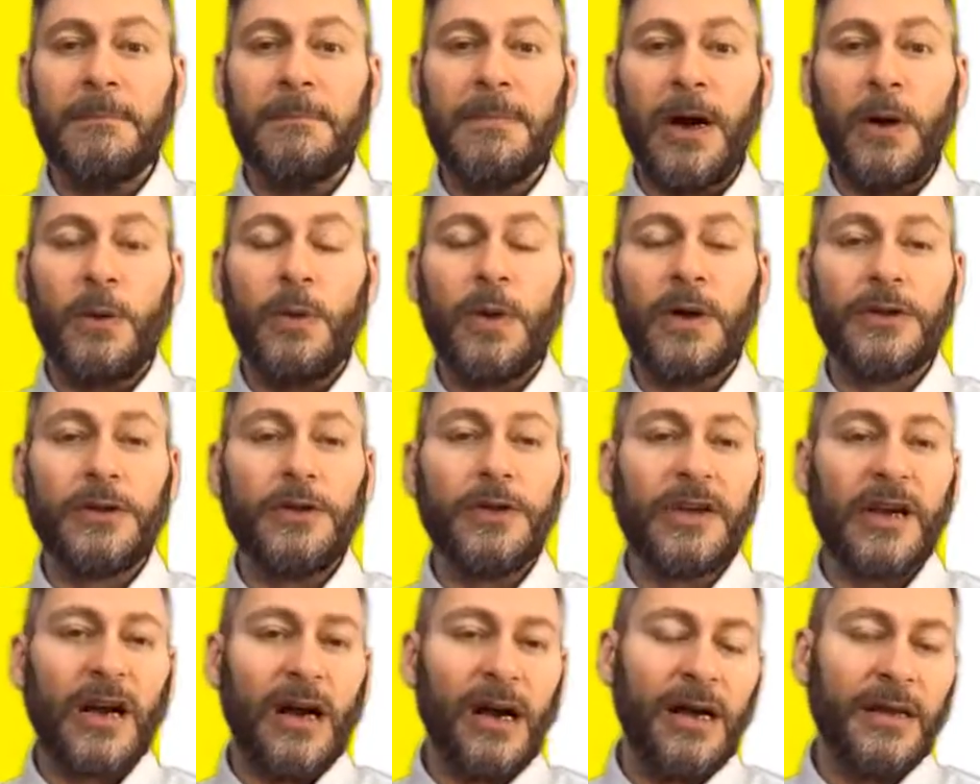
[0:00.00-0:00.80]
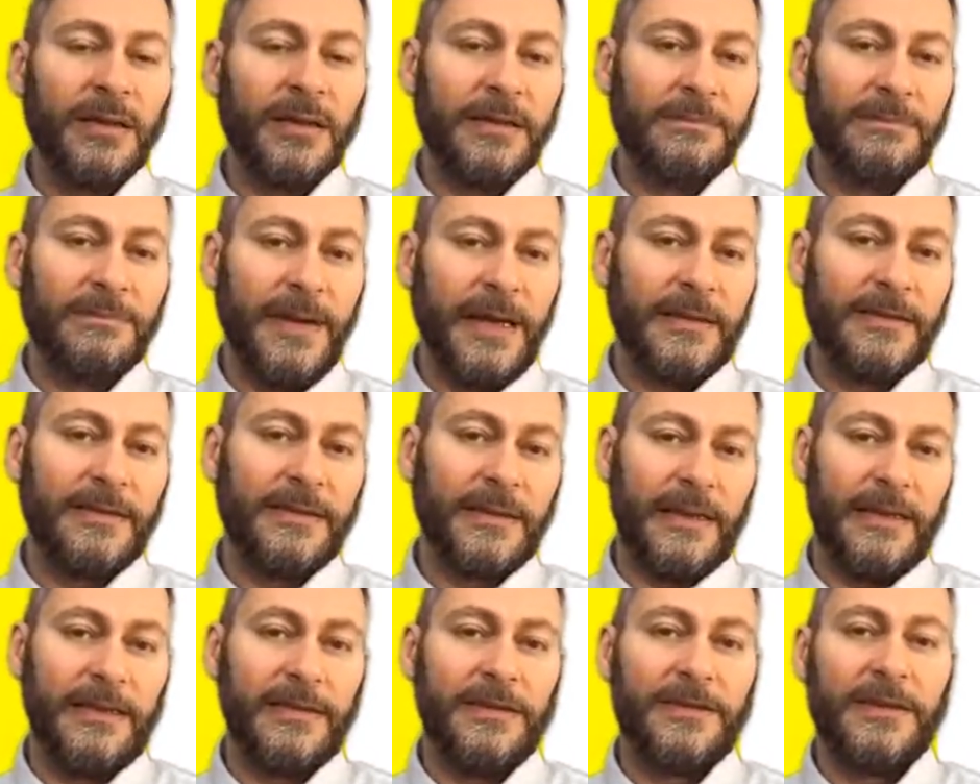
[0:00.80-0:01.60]
But what you can't
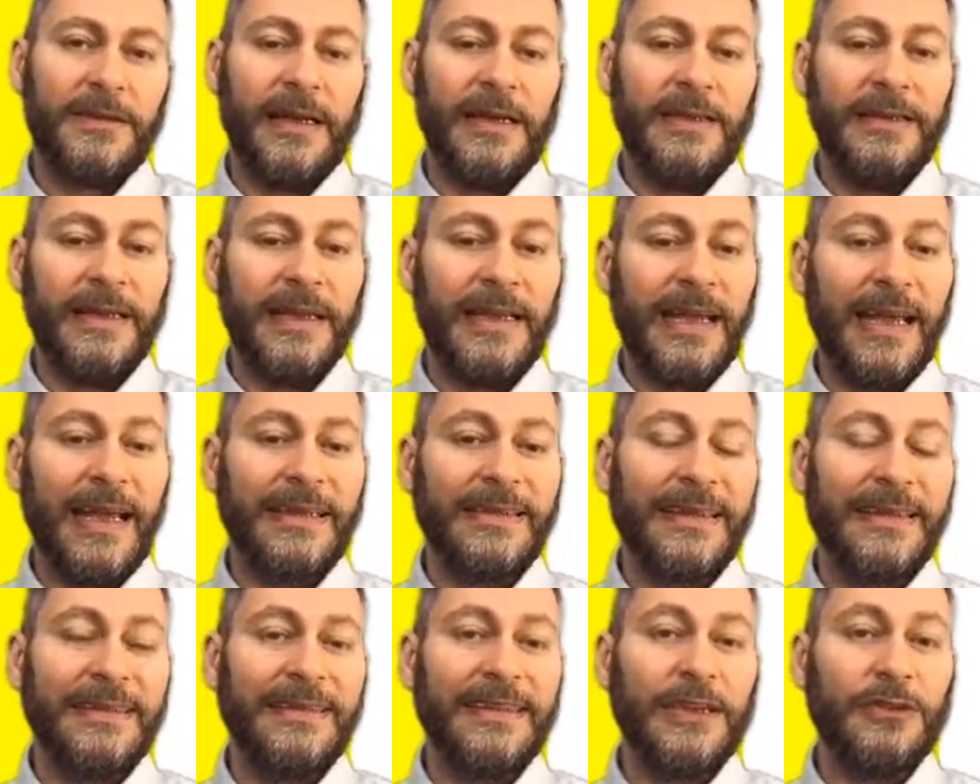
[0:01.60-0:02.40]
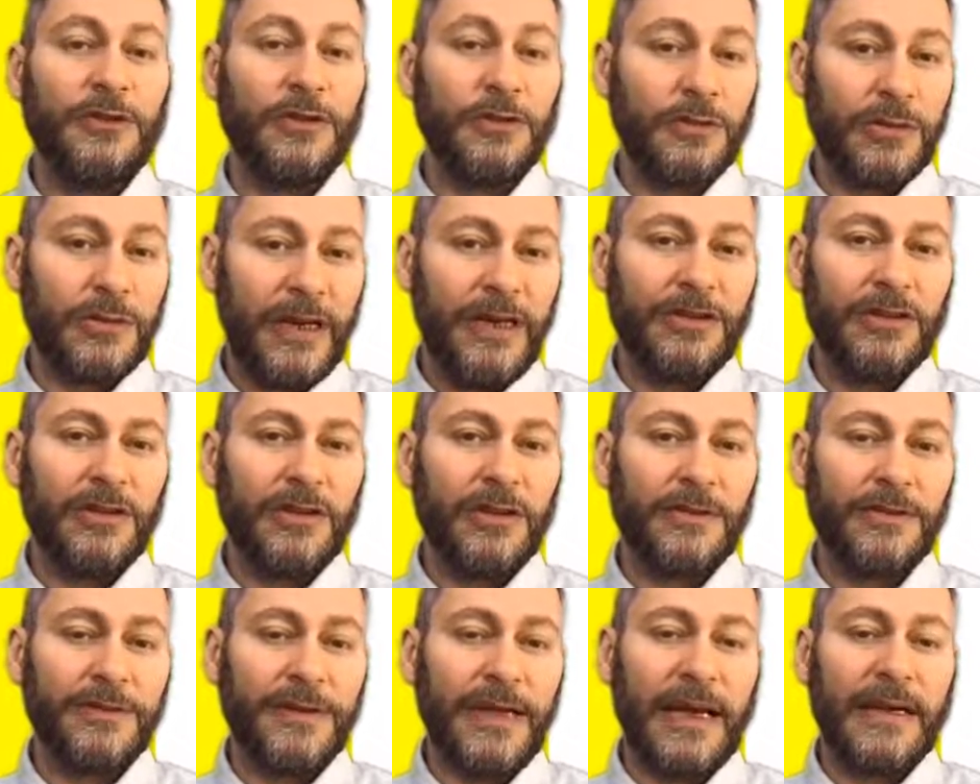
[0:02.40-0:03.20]
miss is indicating the
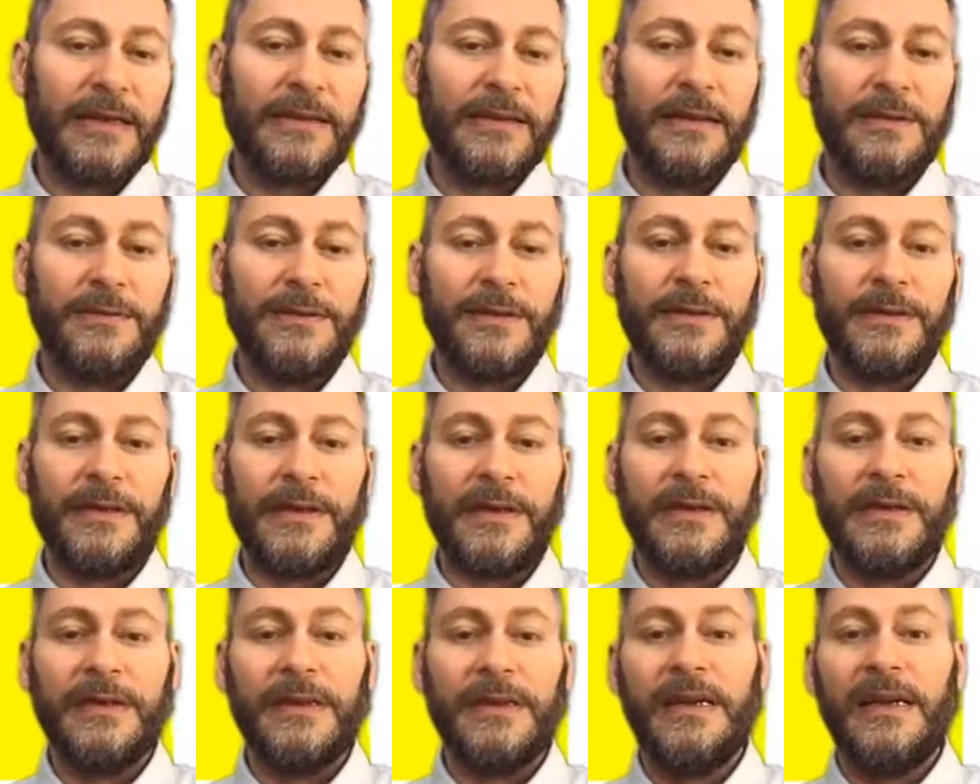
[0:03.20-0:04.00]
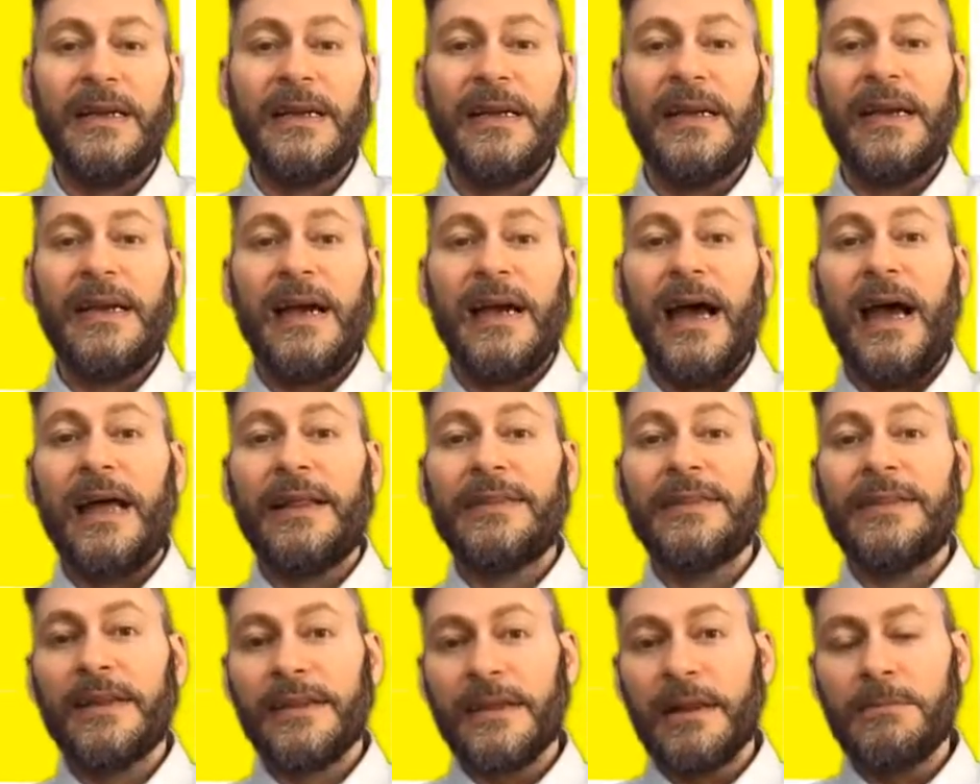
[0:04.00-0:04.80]
duration of the activity
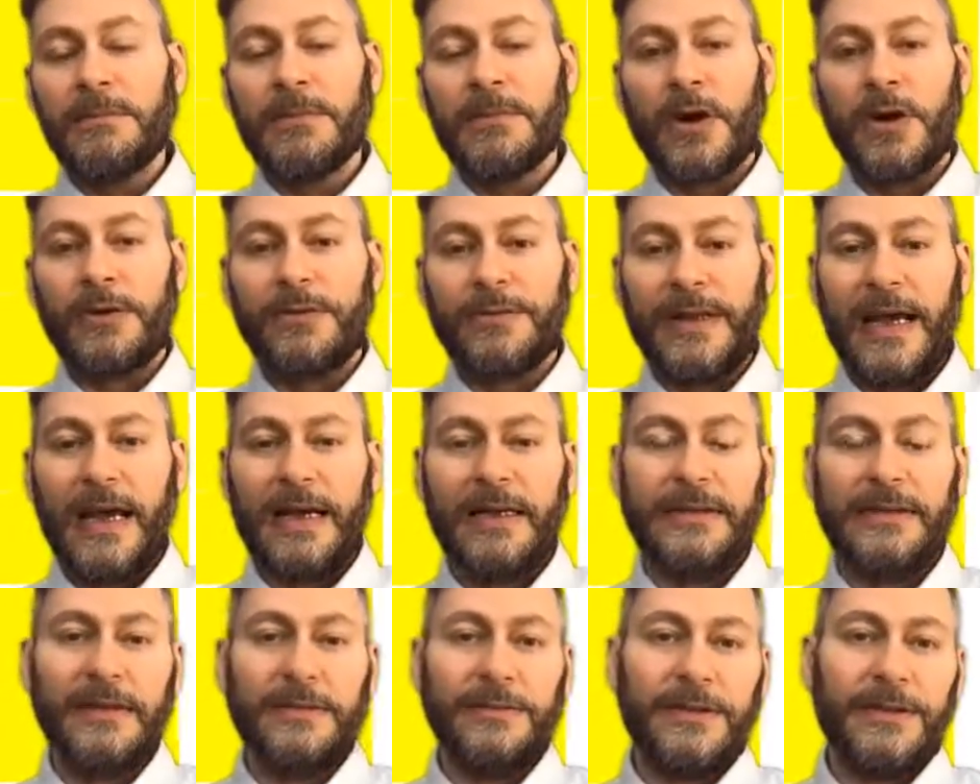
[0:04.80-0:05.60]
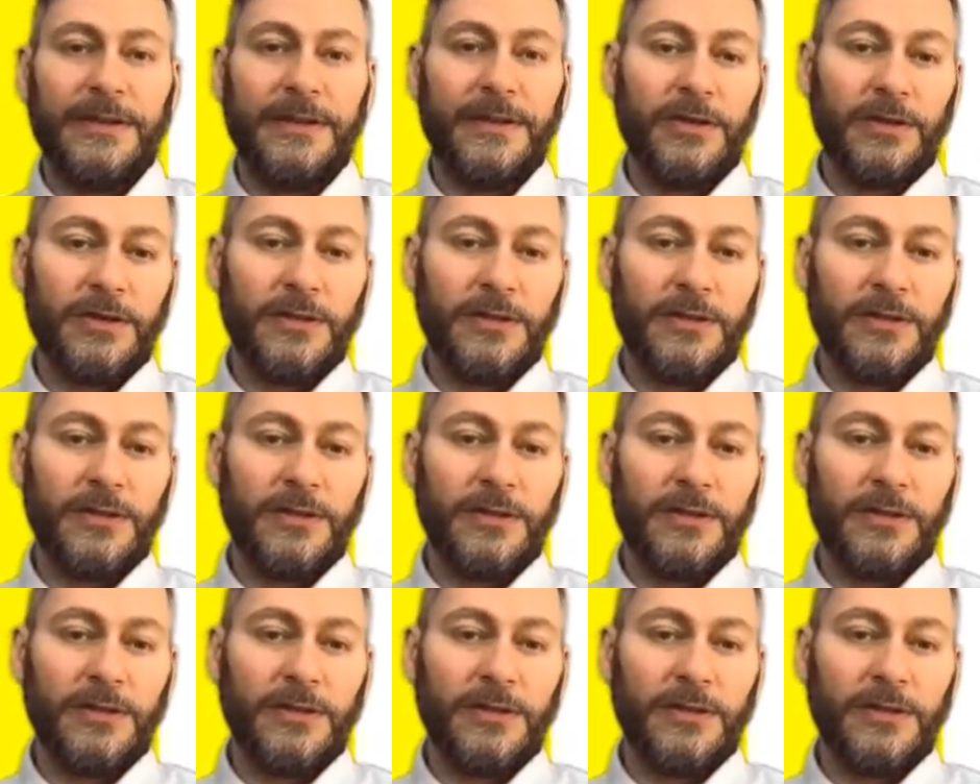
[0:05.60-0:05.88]
and the number of the activity.